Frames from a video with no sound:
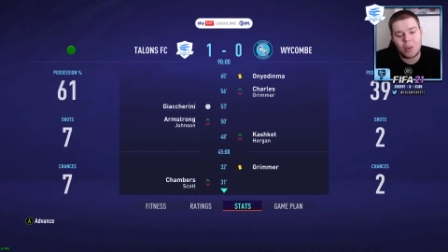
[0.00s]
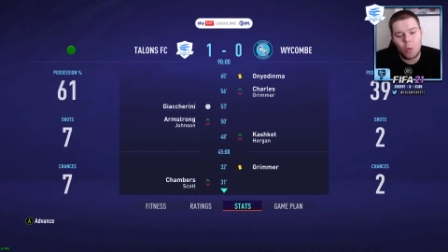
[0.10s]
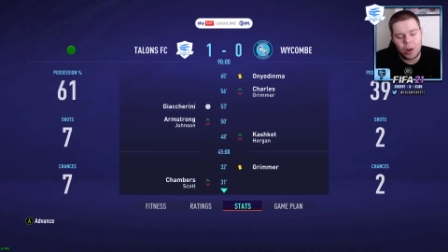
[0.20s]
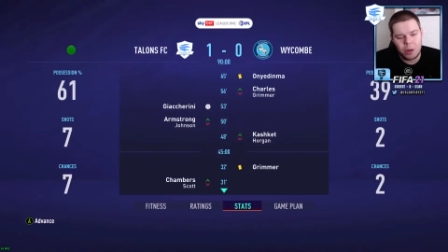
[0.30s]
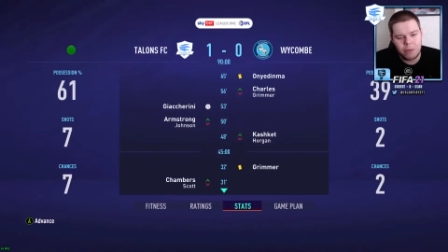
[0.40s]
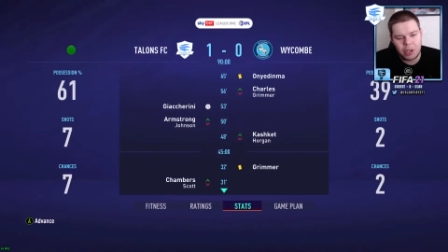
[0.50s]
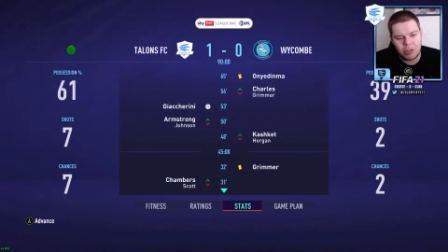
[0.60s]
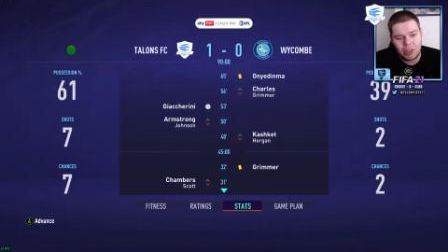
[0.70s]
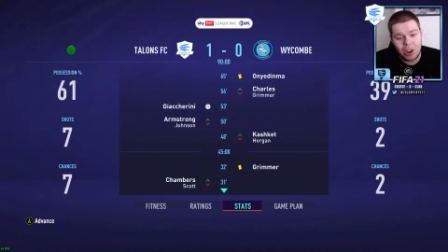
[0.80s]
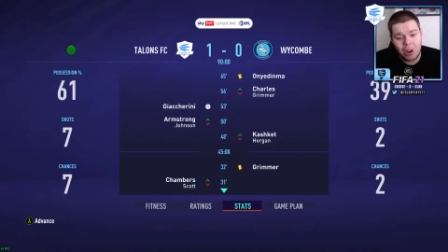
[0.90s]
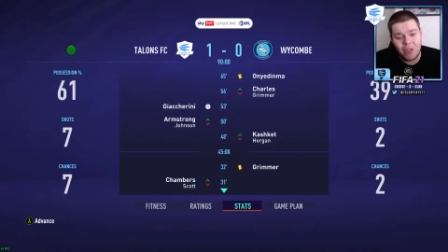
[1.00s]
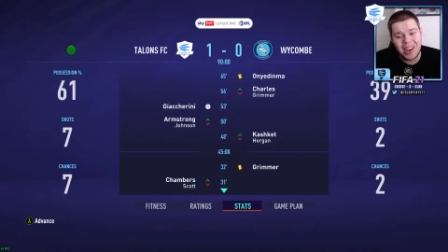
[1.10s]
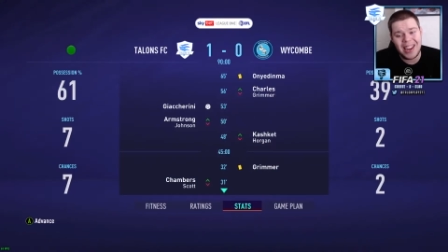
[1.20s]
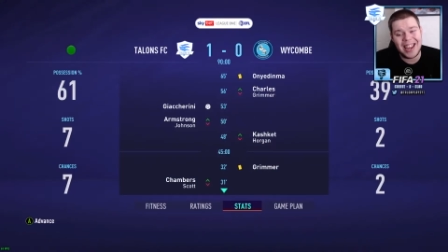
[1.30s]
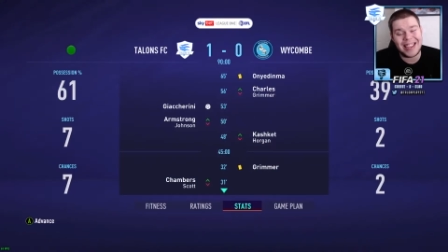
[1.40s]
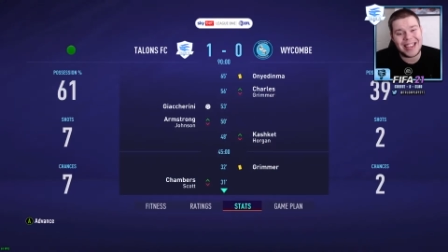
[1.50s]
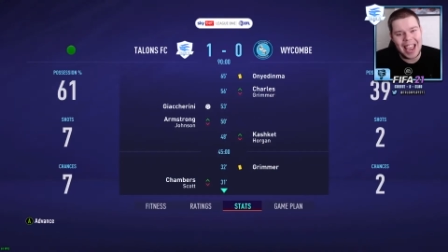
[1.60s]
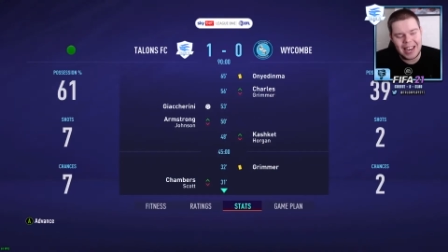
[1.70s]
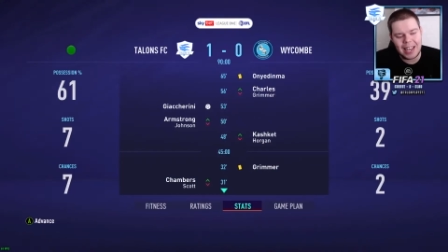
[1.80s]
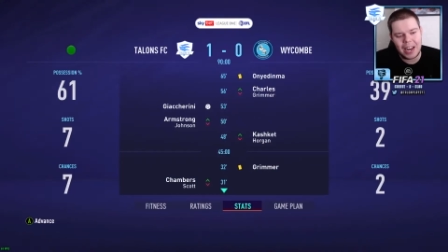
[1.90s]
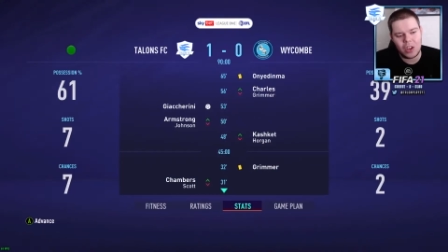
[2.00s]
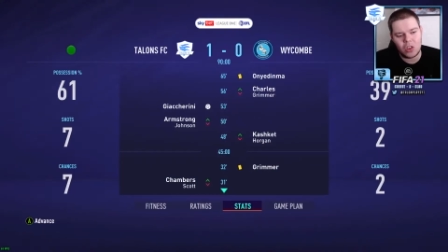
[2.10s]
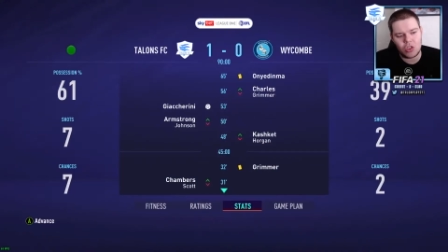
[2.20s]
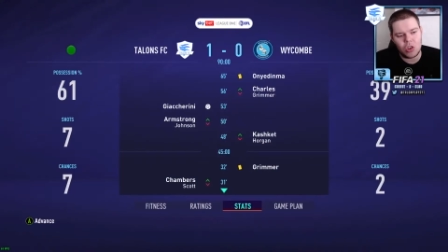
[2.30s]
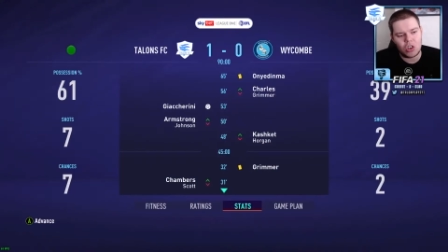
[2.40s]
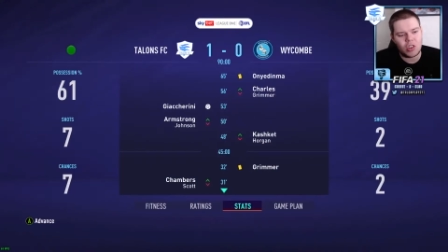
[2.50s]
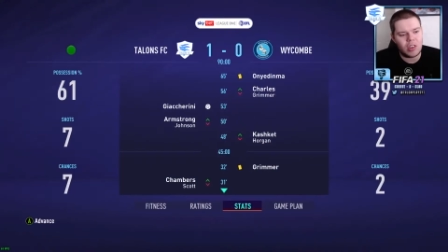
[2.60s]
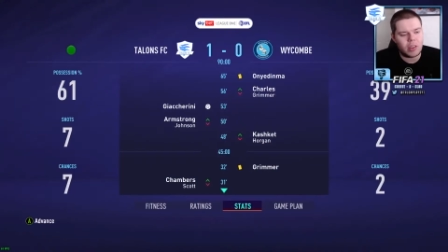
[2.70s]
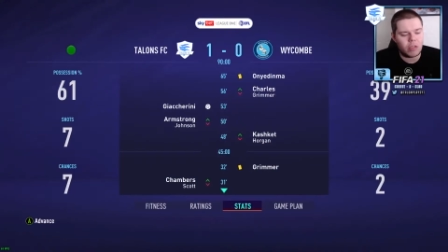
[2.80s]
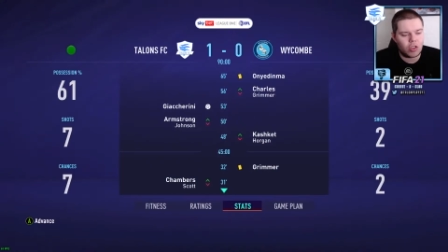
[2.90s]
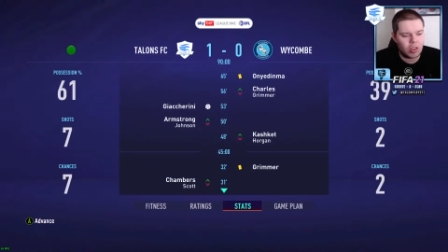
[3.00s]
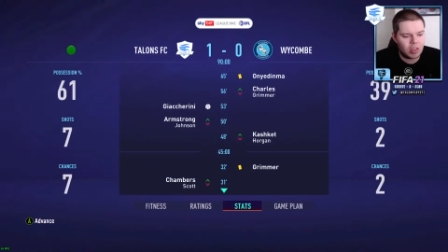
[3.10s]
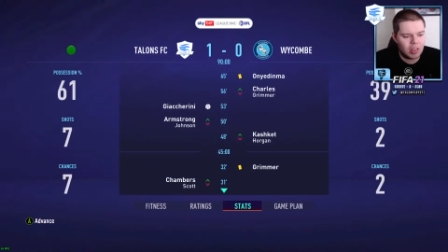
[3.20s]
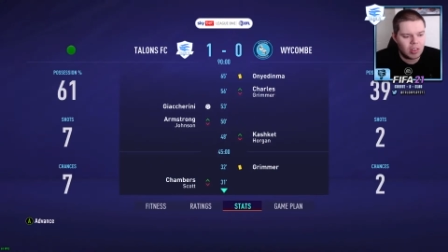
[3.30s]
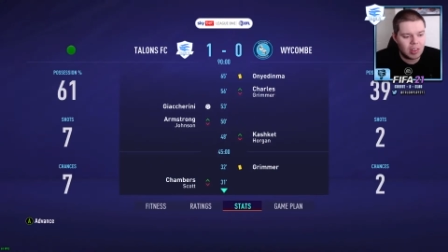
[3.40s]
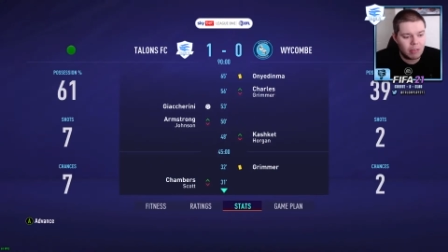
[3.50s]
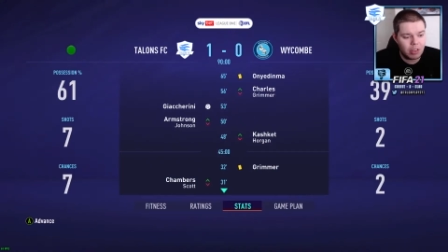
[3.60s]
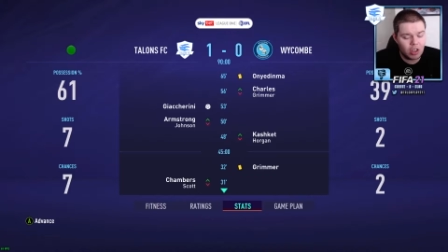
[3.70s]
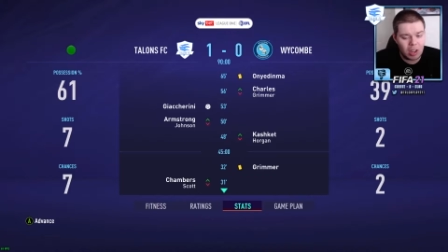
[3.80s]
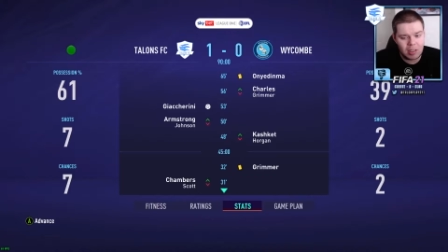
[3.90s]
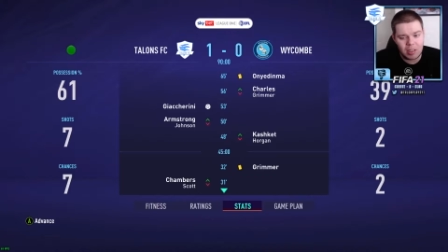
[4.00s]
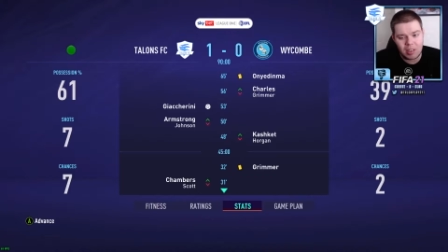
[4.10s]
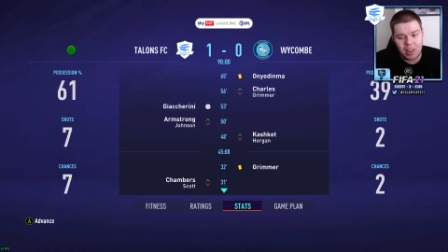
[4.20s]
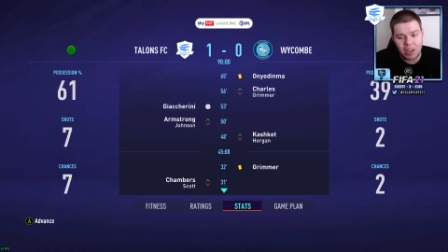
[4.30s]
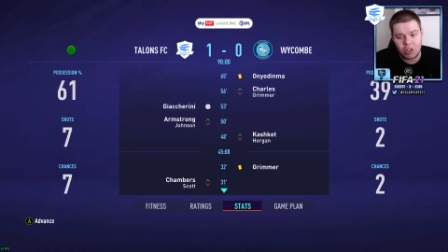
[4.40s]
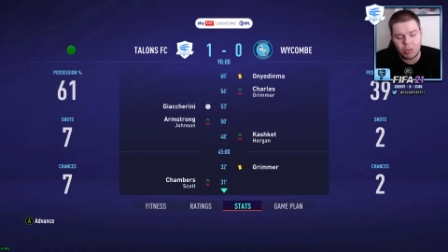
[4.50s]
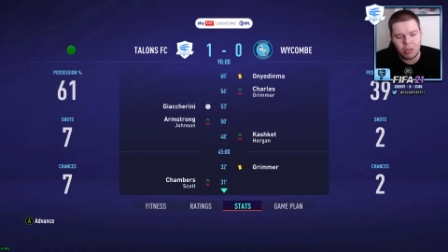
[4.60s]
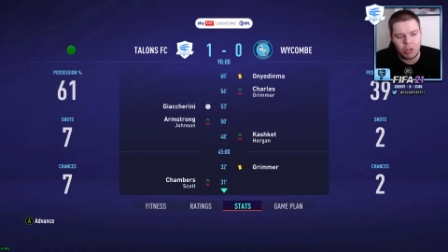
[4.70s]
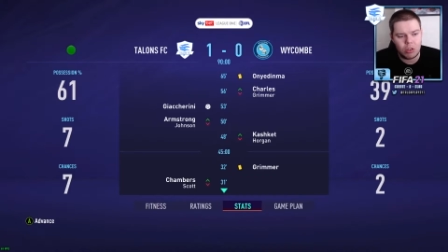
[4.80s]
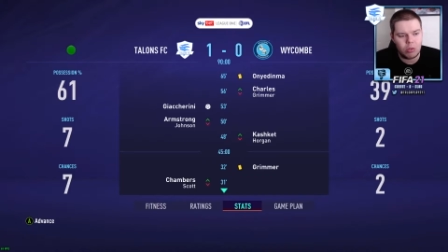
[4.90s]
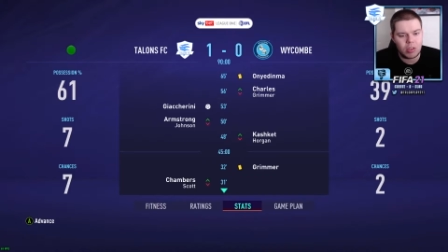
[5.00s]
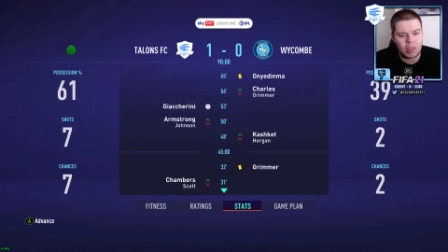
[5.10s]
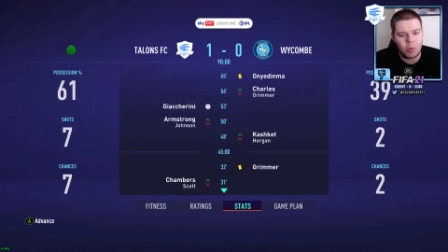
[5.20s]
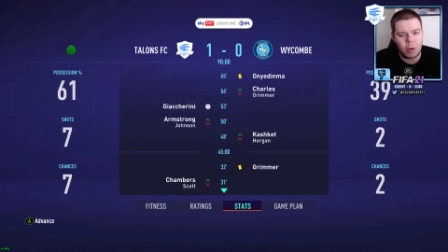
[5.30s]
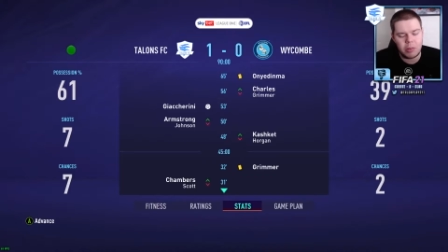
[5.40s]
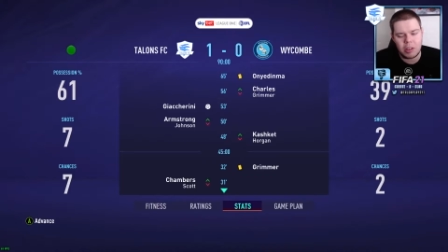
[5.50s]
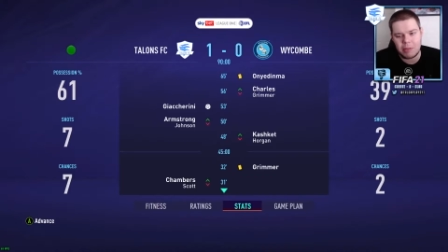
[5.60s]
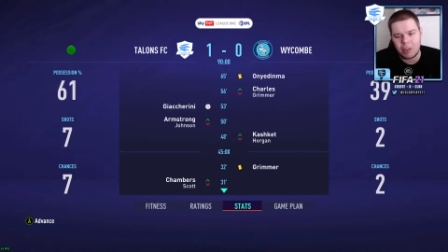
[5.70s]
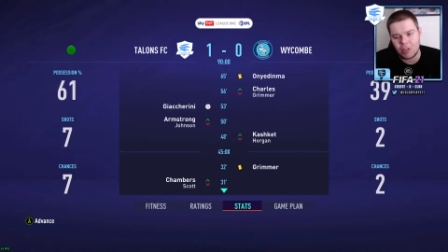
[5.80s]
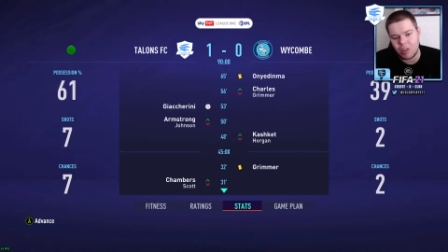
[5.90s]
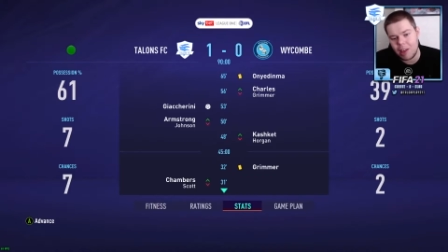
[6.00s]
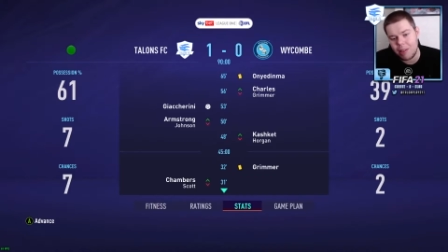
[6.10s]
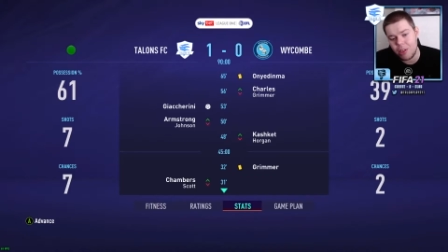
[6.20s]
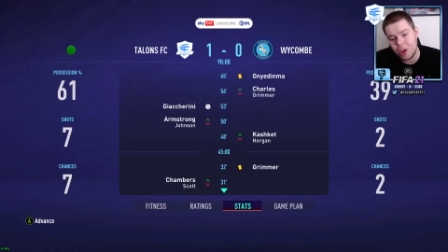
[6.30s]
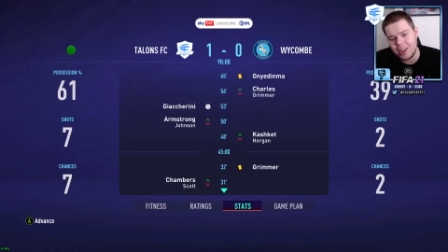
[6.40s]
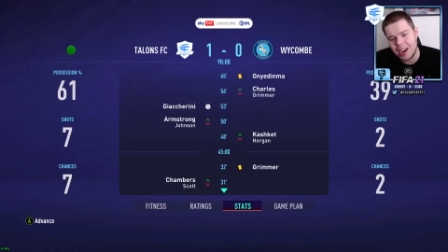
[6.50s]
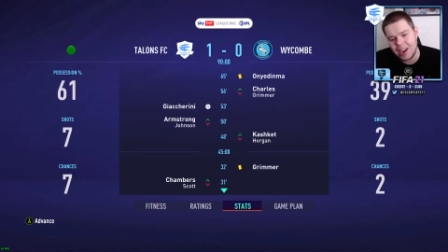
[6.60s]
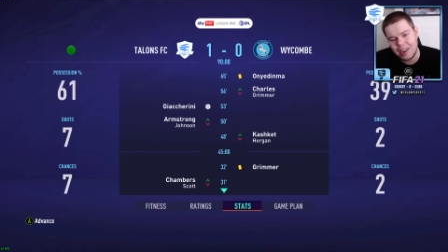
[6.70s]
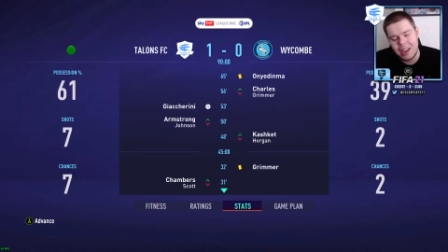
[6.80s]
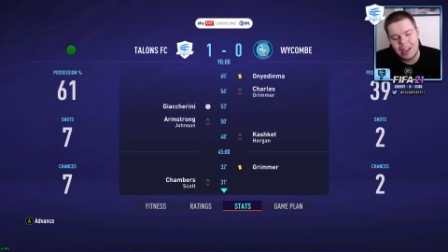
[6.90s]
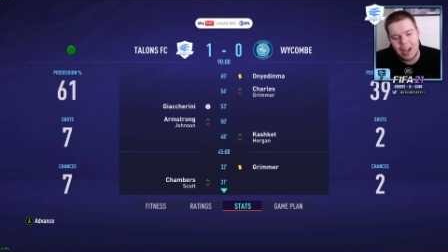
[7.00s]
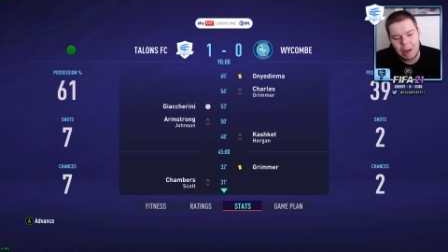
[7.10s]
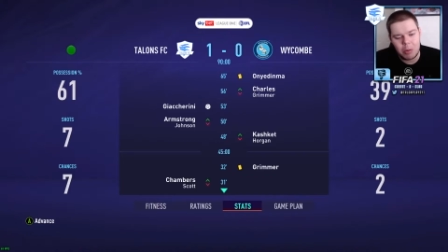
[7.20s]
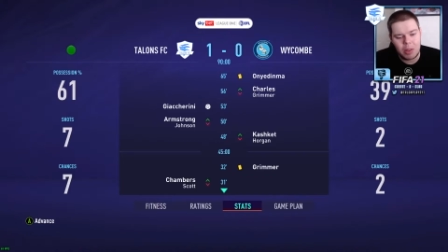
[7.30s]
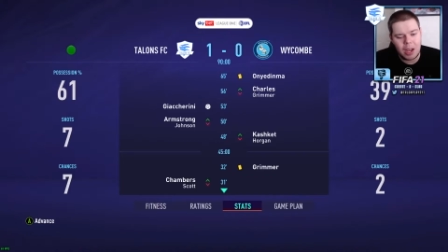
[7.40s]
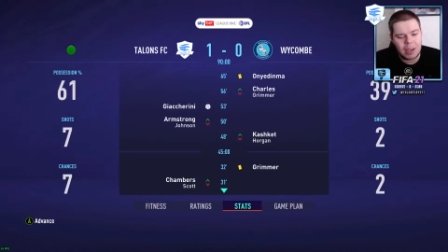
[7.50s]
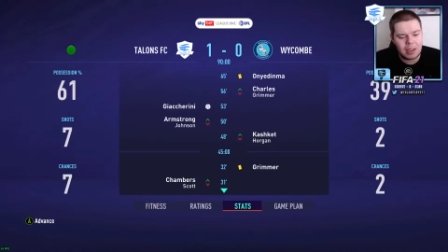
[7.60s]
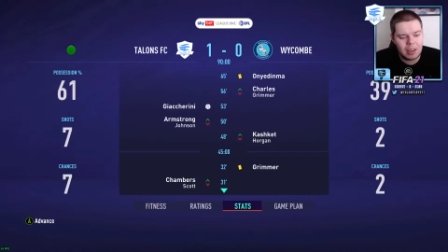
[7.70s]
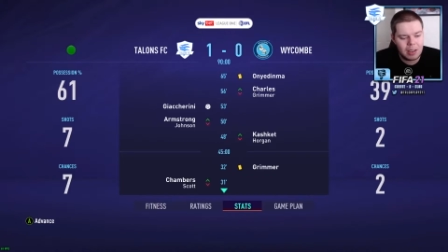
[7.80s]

a 1-0 victory. Giaccarini again getting on the score sheet. 7 shots to 7 chances to their 2 and 2. 61% possession to their 39. Happy with that.